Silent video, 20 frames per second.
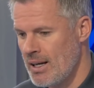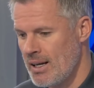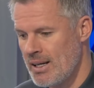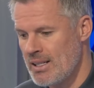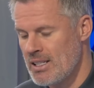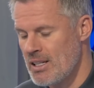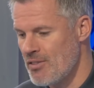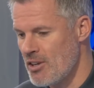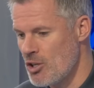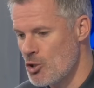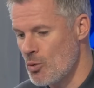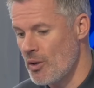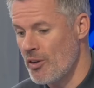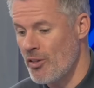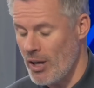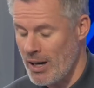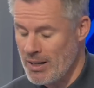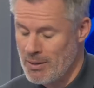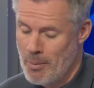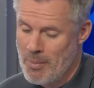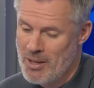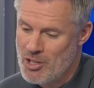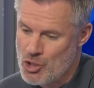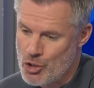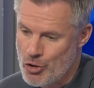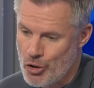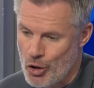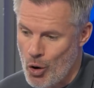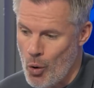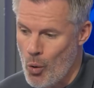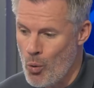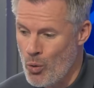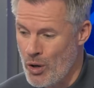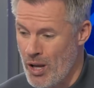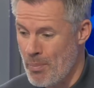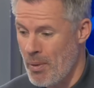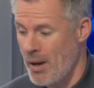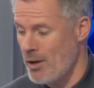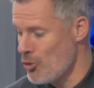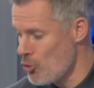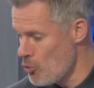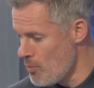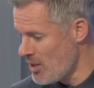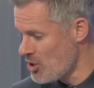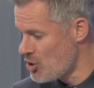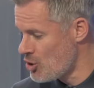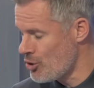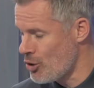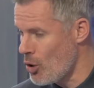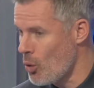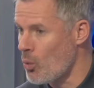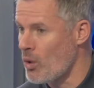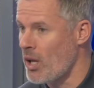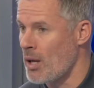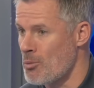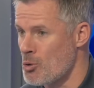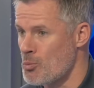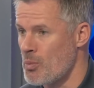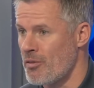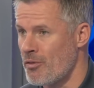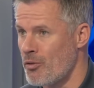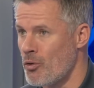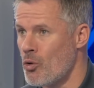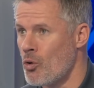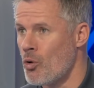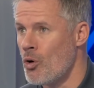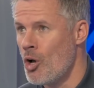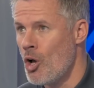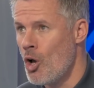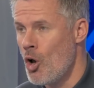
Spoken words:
individually, I mentioned the goalkeeper, and you mentioned goalkeepers before.